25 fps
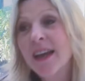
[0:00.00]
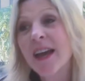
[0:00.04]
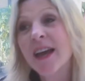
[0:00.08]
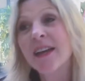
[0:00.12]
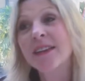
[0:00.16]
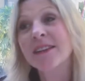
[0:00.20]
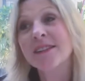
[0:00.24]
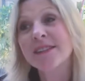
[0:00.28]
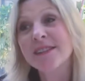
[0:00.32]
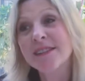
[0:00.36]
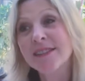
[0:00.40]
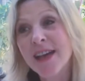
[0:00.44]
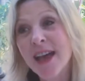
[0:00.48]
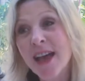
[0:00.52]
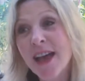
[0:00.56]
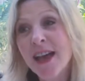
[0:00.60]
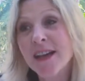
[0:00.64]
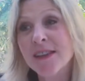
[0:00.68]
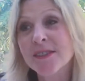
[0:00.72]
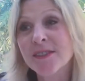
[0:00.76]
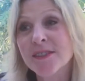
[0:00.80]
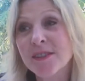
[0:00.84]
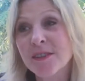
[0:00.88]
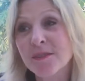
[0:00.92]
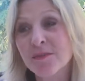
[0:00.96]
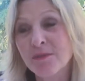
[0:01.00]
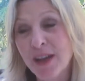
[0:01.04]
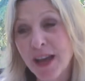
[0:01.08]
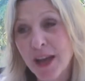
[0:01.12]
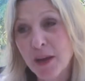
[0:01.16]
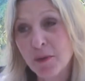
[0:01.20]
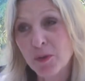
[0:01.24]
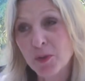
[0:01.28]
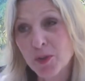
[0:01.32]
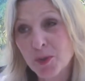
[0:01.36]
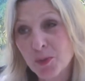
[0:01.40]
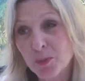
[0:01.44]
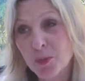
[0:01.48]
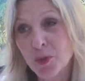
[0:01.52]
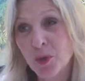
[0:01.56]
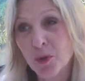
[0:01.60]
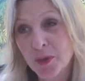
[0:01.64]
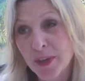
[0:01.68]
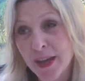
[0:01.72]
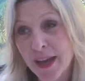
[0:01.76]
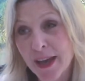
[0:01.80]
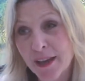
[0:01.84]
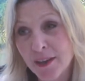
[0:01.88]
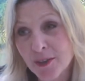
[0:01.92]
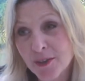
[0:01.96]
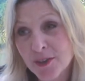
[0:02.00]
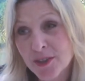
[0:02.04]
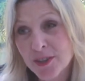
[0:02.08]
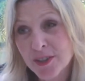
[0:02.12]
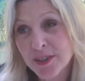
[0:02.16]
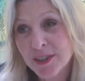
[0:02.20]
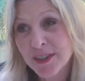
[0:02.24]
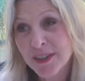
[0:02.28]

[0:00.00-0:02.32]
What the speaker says: and the SARS virus broke out.